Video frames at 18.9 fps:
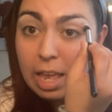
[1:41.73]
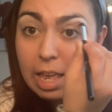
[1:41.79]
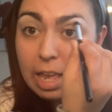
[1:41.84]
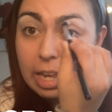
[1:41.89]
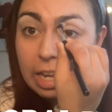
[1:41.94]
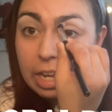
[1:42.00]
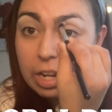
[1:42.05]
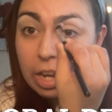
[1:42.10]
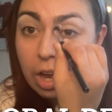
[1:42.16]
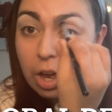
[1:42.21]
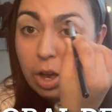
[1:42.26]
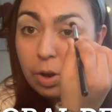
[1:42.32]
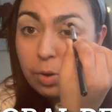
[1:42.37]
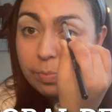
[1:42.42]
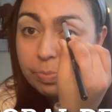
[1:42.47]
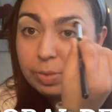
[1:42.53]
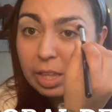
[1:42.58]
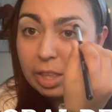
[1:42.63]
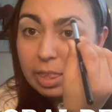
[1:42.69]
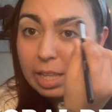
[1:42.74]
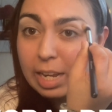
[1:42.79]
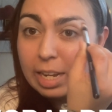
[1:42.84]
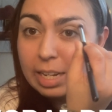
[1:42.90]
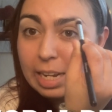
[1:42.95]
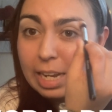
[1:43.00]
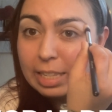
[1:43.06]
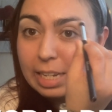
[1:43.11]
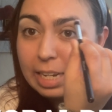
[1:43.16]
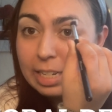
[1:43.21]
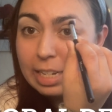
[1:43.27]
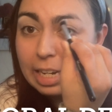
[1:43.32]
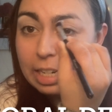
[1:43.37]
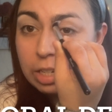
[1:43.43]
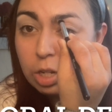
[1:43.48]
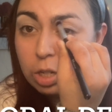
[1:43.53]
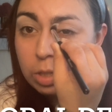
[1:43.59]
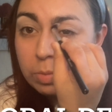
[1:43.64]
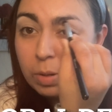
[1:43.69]
you know, the thing that they
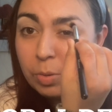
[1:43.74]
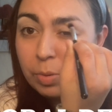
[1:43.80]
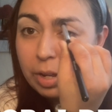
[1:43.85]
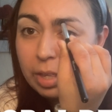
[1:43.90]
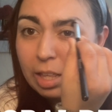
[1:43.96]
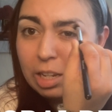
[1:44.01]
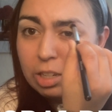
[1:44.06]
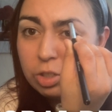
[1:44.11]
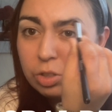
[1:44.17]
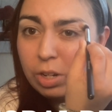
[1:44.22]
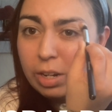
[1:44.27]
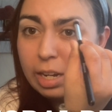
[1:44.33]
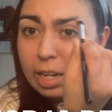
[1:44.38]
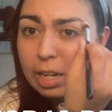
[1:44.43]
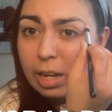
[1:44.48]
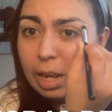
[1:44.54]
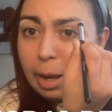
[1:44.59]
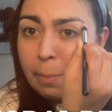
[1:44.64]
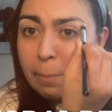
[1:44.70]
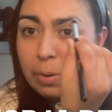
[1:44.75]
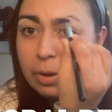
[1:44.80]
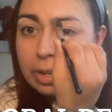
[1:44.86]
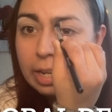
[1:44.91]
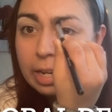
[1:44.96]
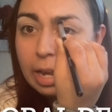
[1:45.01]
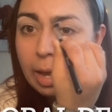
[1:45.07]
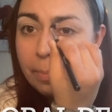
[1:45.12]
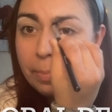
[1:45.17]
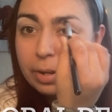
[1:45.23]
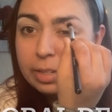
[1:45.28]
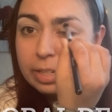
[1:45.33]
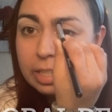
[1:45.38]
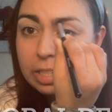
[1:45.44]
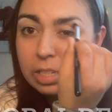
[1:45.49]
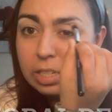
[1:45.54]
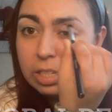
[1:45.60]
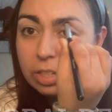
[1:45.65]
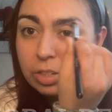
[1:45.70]
diagnosed me with, I'll try and put it up on the
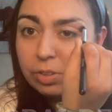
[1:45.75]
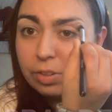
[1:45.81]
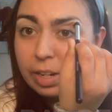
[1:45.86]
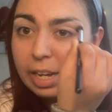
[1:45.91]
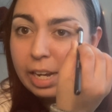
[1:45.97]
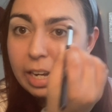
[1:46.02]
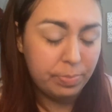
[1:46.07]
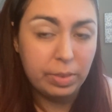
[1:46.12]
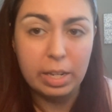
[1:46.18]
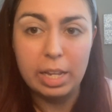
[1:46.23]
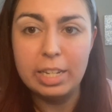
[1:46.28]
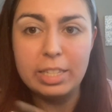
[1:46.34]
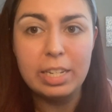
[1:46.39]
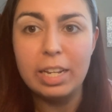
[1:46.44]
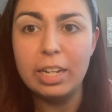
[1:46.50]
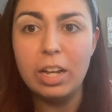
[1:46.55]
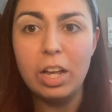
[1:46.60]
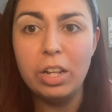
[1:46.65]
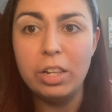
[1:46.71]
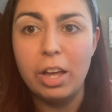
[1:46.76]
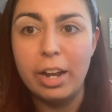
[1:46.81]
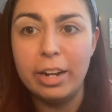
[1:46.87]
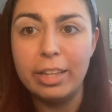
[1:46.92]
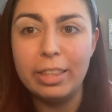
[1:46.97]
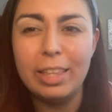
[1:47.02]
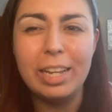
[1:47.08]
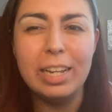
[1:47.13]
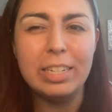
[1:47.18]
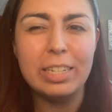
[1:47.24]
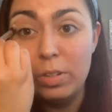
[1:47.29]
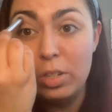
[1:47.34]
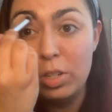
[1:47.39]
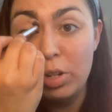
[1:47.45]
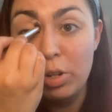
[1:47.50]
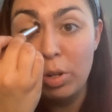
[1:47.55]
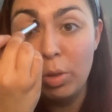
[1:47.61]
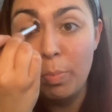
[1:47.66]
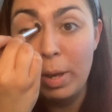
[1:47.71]
screen. It's a lot of things,
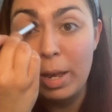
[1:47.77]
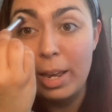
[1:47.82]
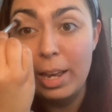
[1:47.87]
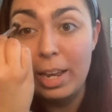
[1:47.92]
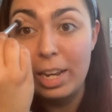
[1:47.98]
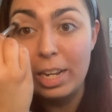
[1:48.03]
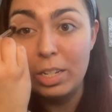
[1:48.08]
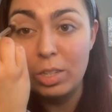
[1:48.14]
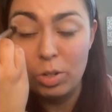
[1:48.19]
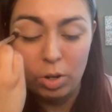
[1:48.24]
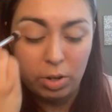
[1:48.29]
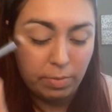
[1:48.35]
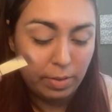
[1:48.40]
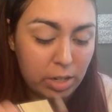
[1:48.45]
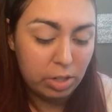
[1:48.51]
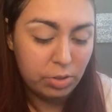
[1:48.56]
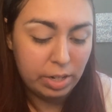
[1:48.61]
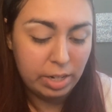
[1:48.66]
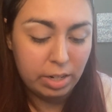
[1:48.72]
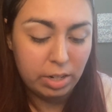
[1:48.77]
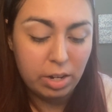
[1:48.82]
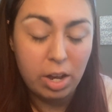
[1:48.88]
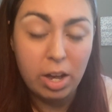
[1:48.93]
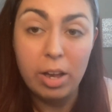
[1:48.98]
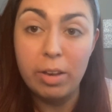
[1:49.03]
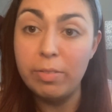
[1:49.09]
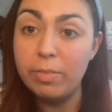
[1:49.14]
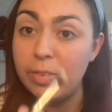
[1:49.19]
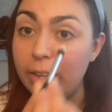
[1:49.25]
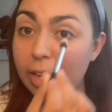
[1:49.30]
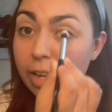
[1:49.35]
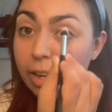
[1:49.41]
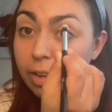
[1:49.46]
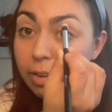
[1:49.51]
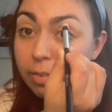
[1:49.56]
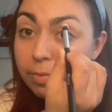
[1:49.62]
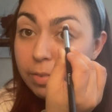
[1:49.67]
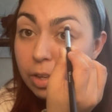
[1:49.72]
toothpaste, or if you drink
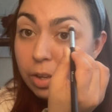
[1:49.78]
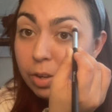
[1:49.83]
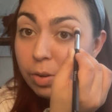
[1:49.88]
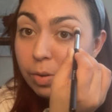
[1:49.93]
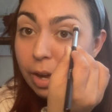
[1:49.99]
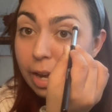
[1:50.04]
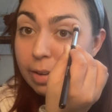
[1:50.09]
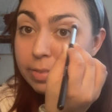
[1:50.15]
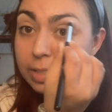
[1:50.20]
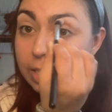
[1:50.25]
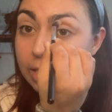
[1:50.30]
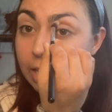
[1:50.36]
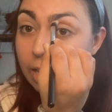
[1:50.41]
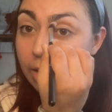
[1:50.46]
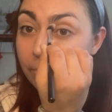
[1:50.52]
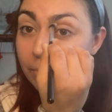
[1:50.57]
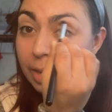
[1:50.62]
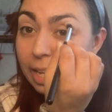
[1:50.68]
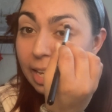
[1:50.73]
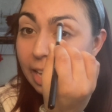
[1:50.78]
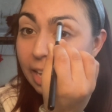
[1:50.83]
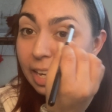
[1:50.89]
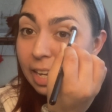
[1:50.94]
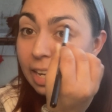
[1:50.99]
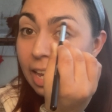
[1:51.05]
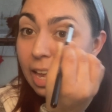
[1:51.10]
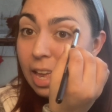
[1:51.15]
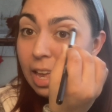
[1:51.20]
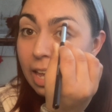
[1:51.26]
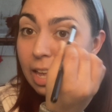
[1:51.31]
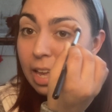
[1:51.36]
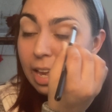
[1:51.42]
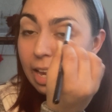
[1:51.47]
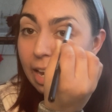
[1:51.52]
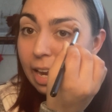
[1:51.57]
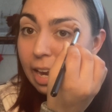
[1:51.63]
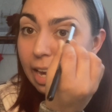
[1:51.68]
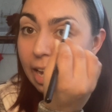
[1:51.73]
coffee, if you have cinnamon,
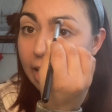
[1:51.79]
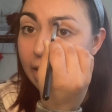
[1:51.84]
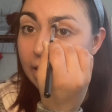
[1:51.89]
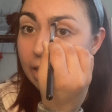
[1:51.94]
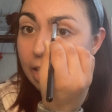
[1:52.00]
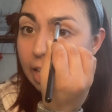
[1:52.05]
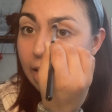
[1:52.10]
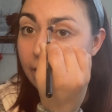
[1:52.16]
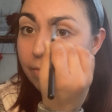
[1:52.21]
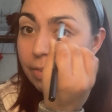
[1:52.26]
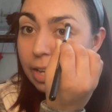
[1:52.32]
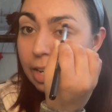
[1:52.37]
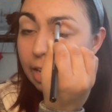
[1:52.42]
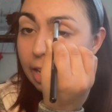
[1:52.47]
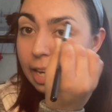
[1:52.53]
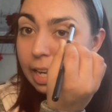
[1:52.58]
and even